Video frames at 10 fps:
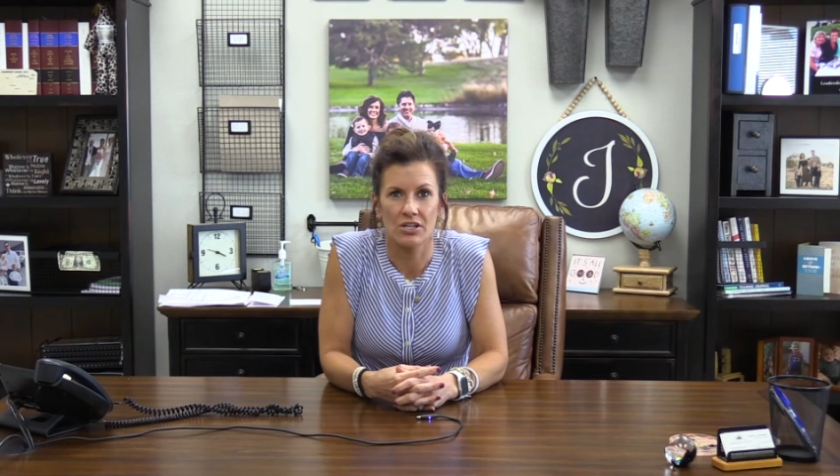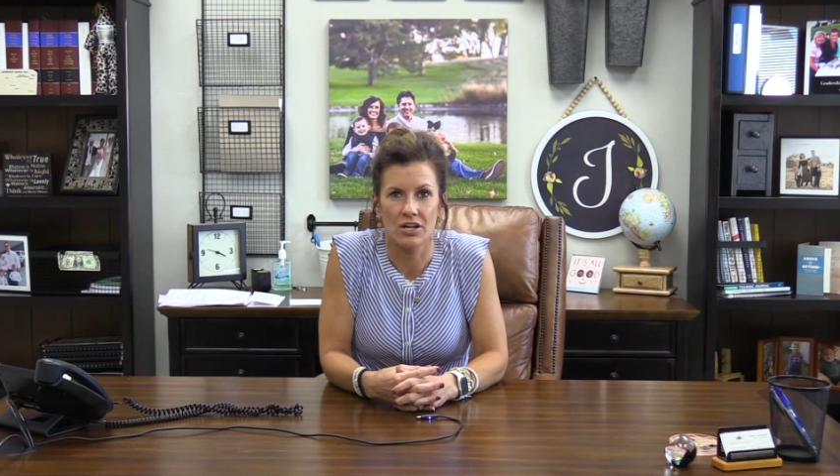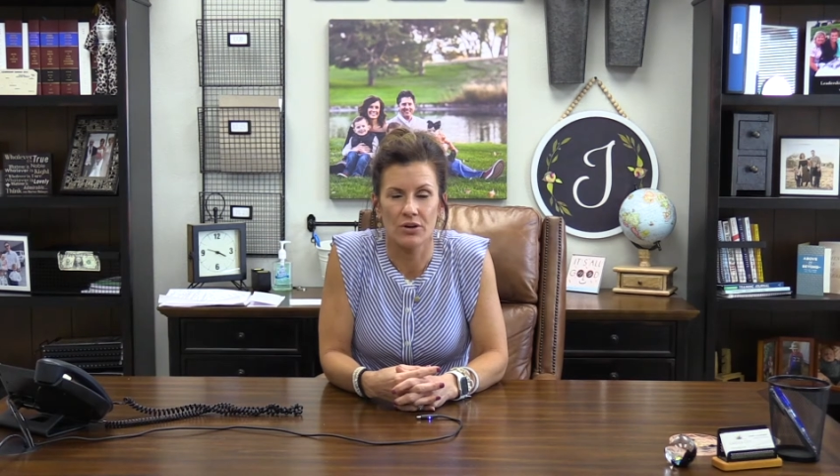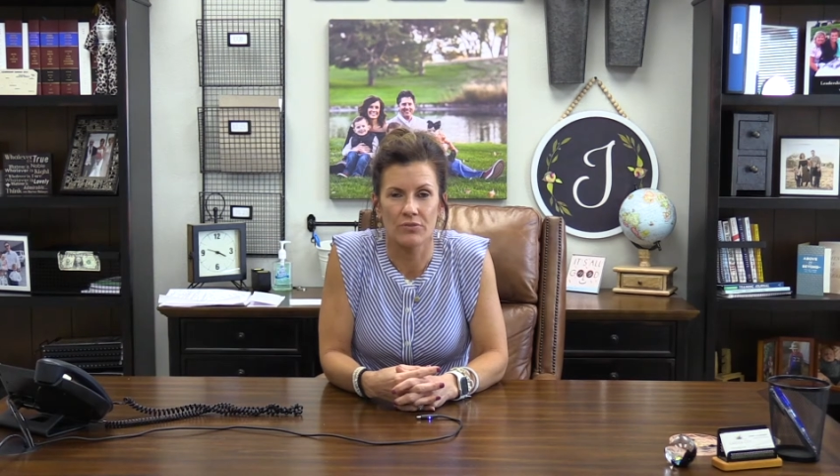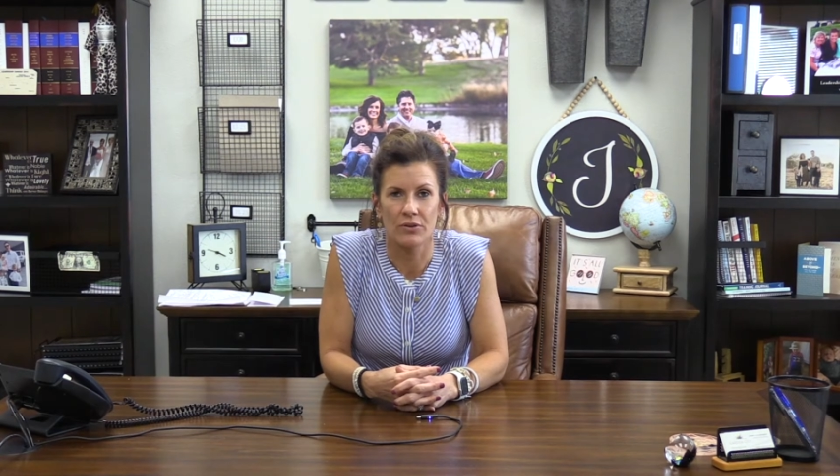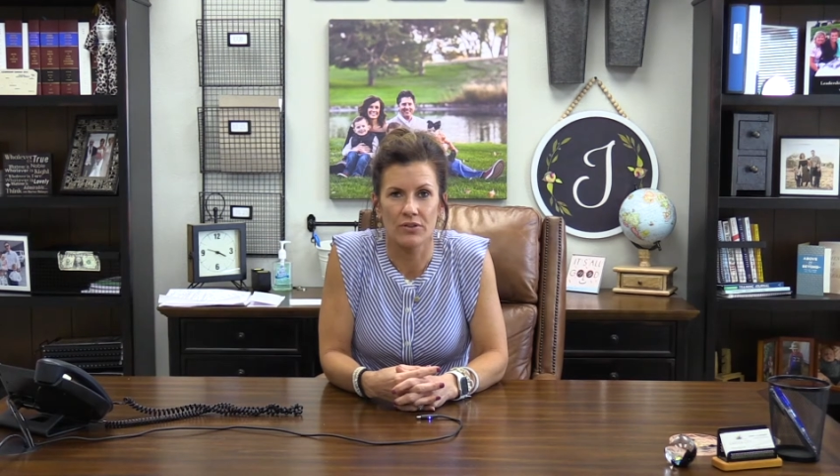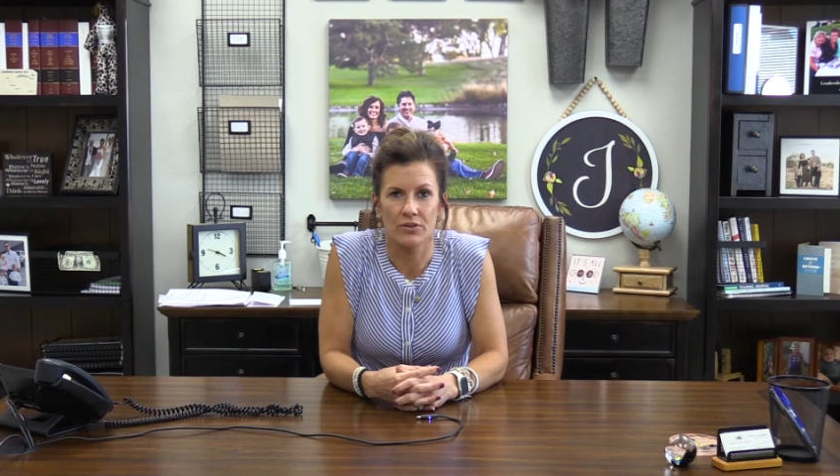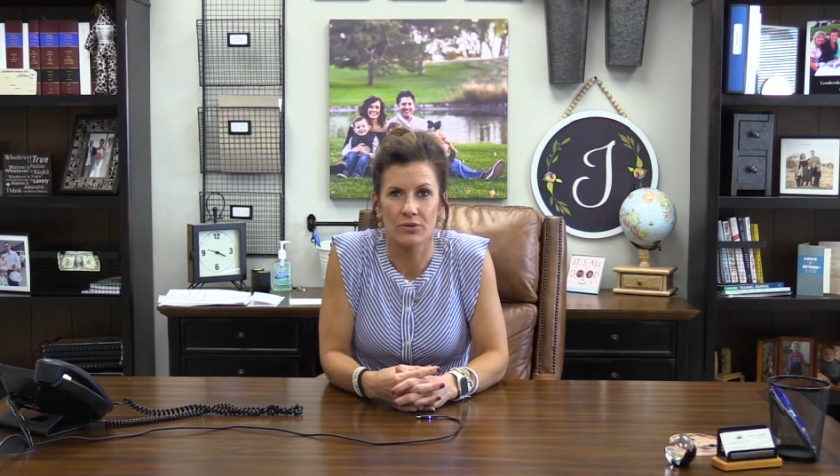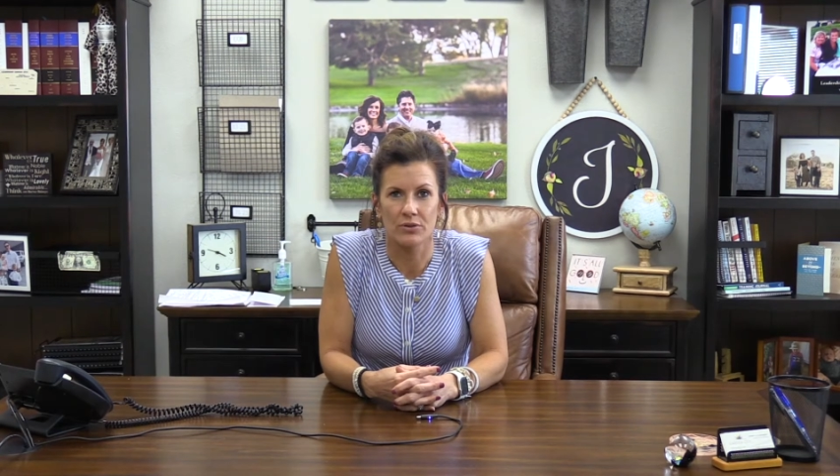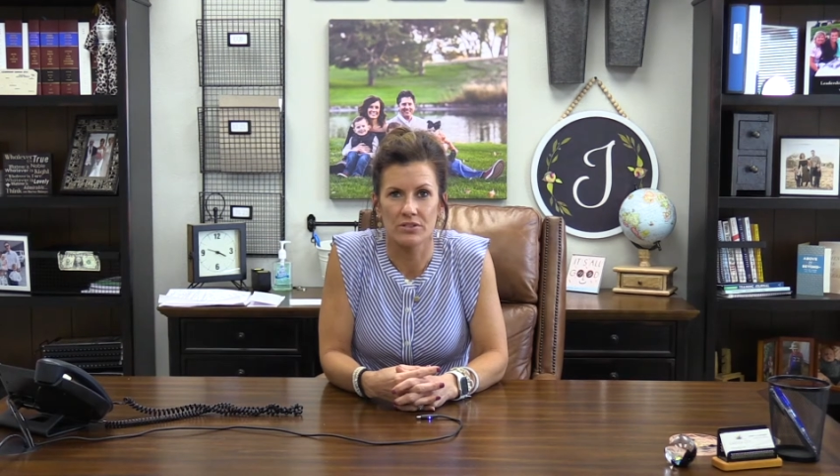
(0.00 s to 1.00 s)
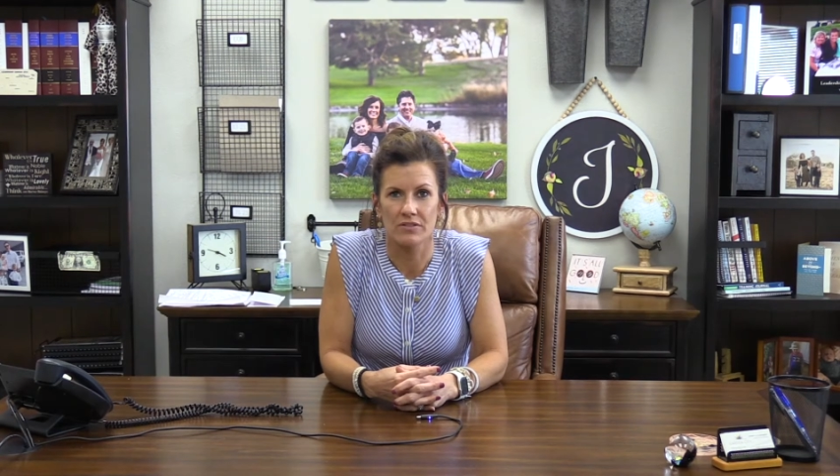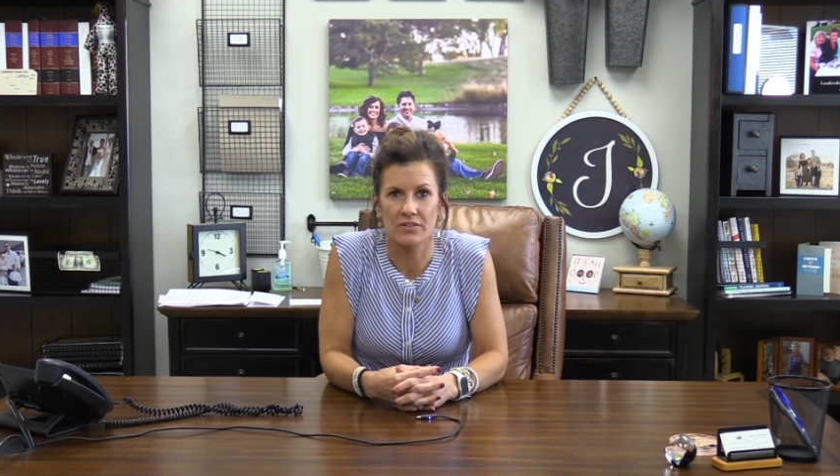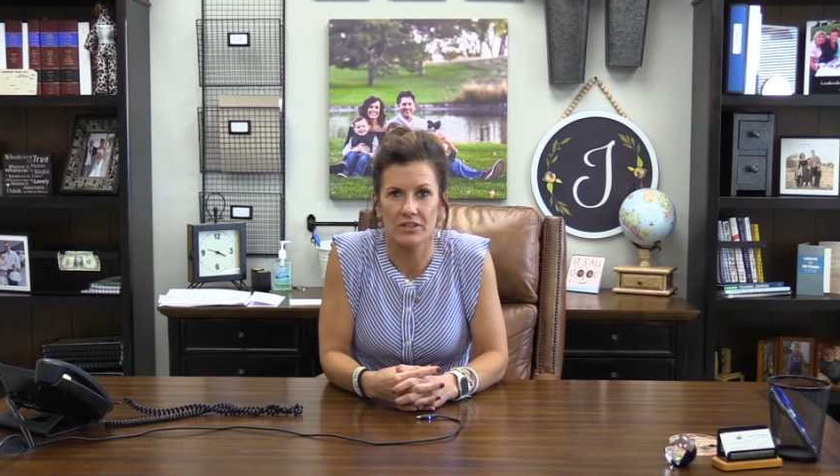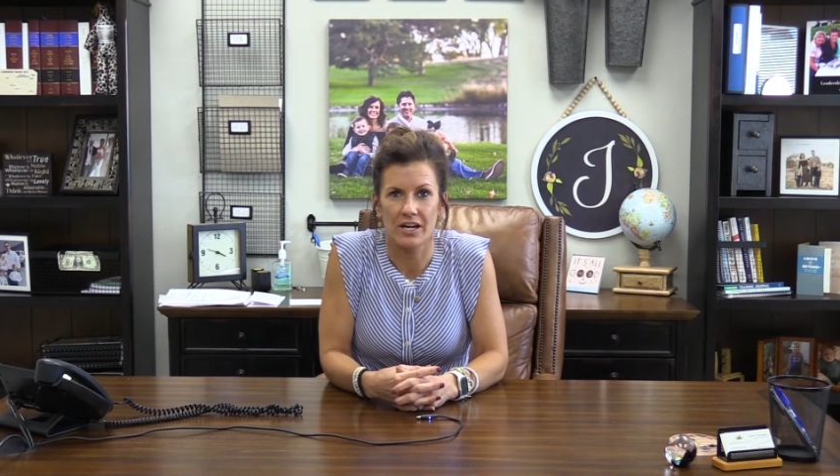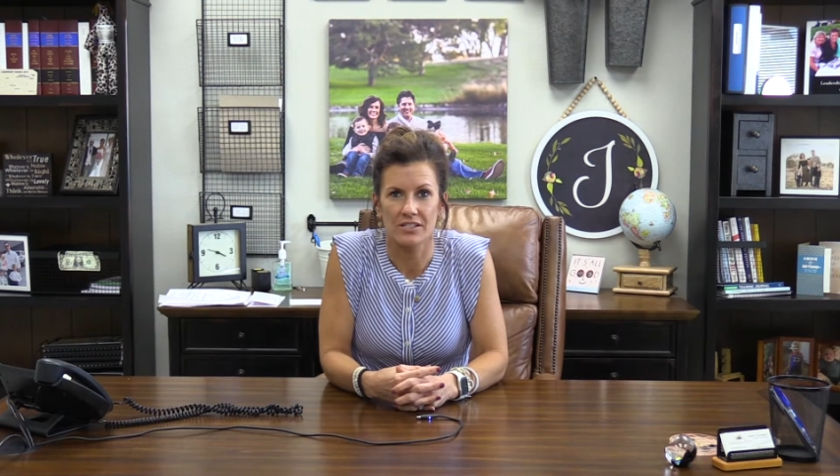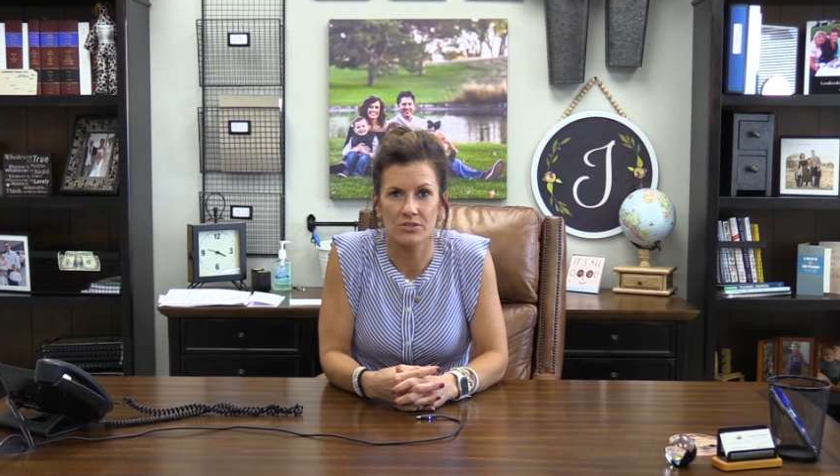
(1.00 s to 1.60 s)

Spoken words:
over the course of the last